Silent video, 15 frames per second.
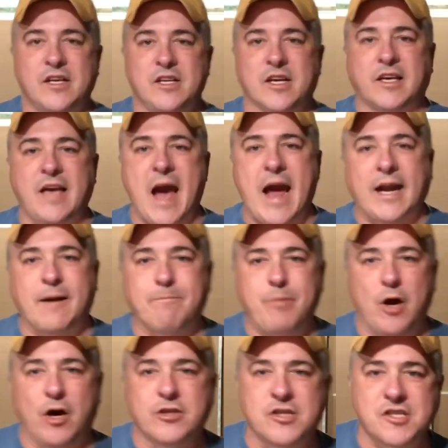you gotta
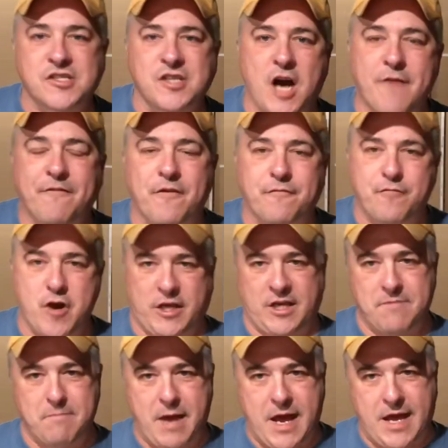build yourself a
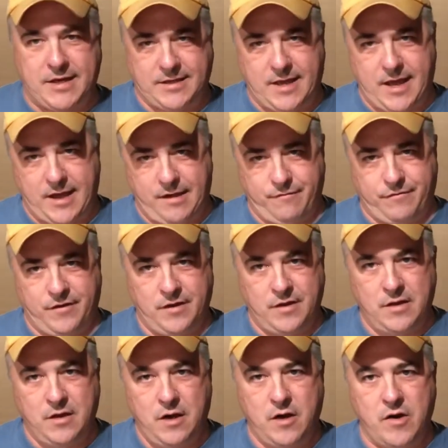freaking man cave,
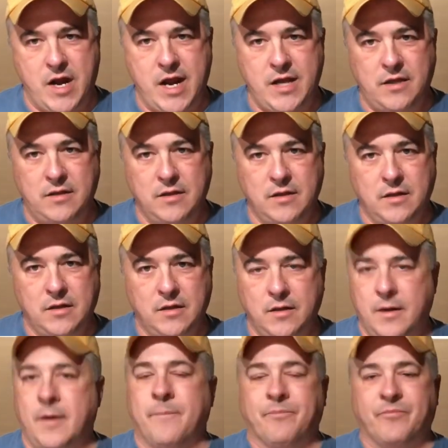all right?
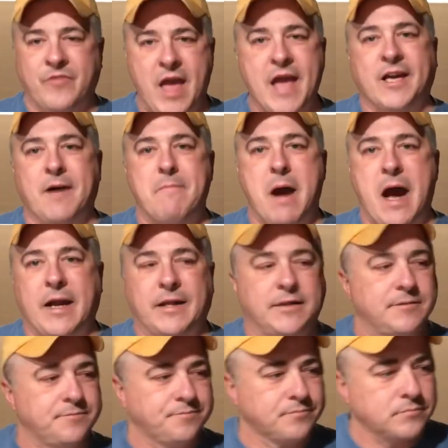Think about it.
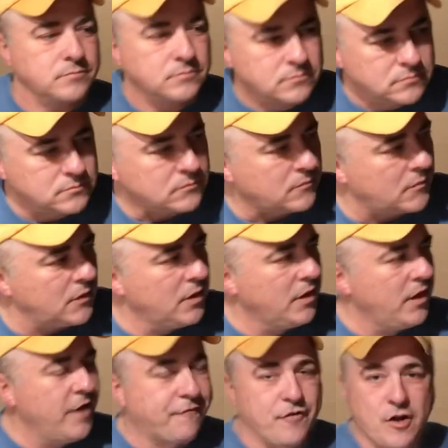
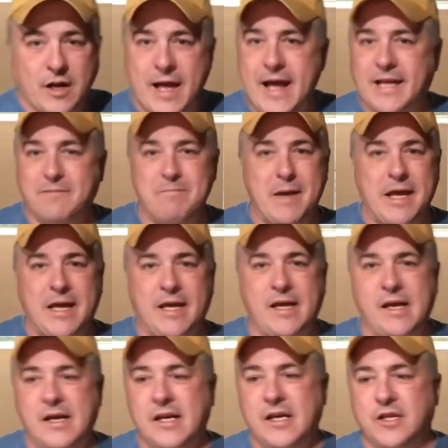If you're like
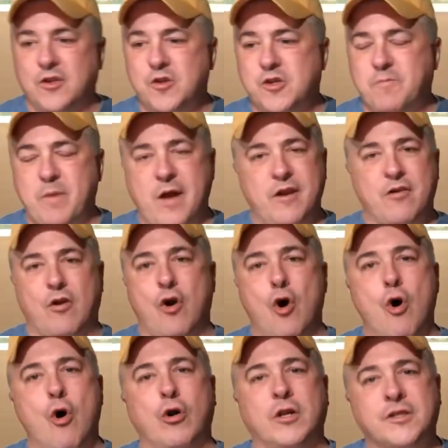me, you spent your
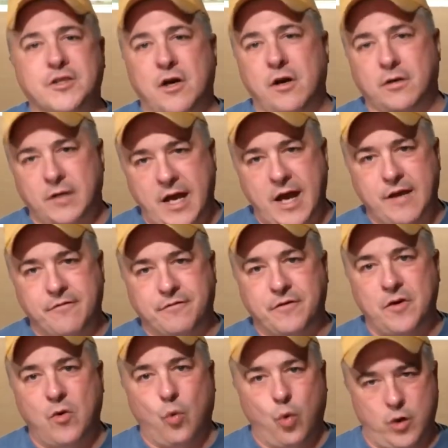whole adult life
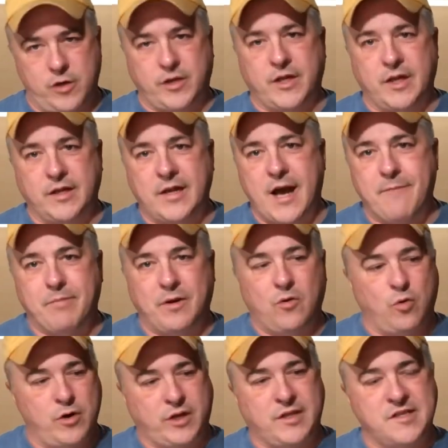working. Now, I've been
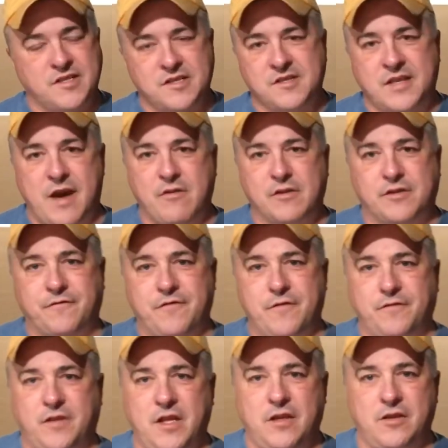working since I was
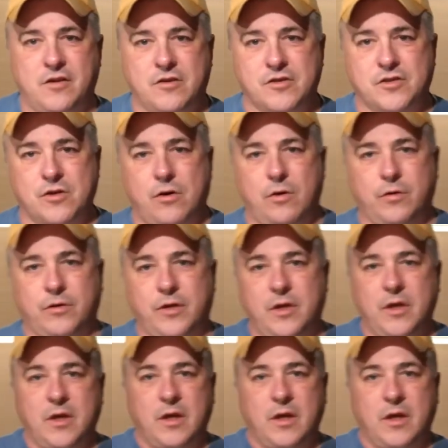15 years old,